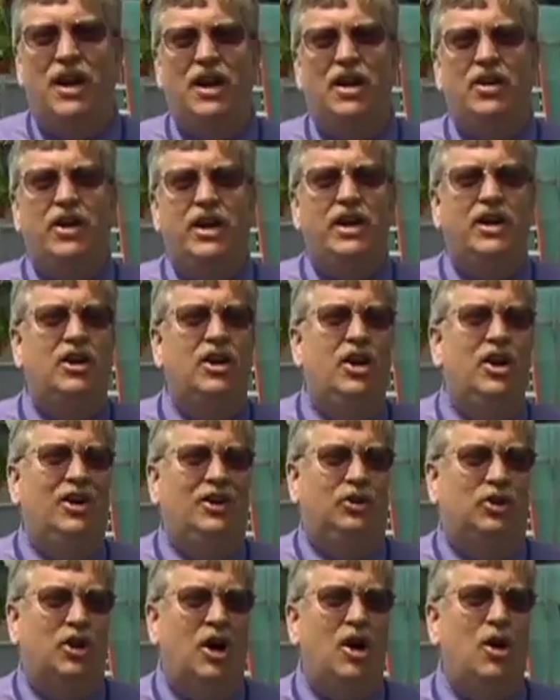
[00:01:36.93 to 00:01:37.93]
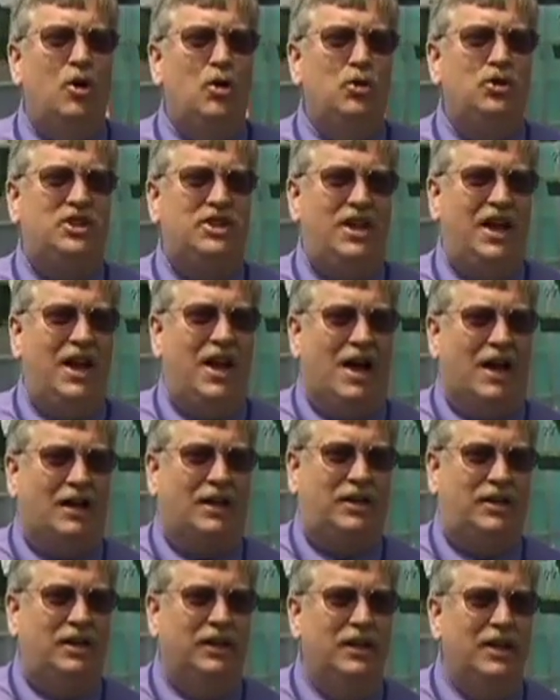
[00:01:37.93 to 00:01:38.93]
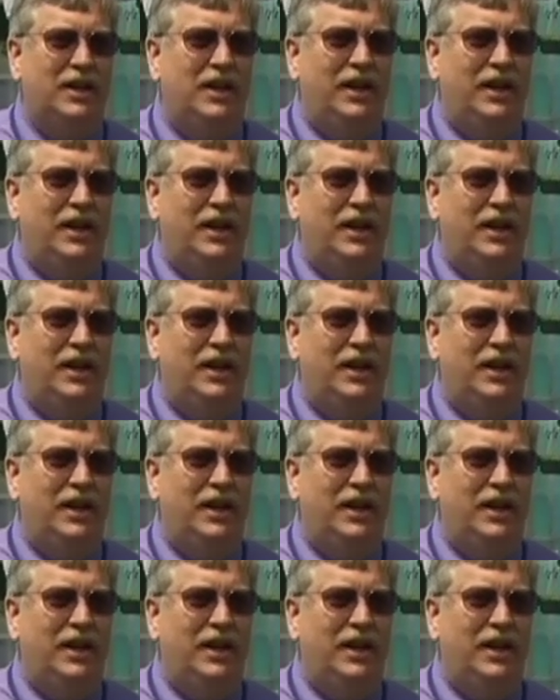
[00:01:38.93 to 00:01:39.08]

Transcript: what it takes to get to that goal.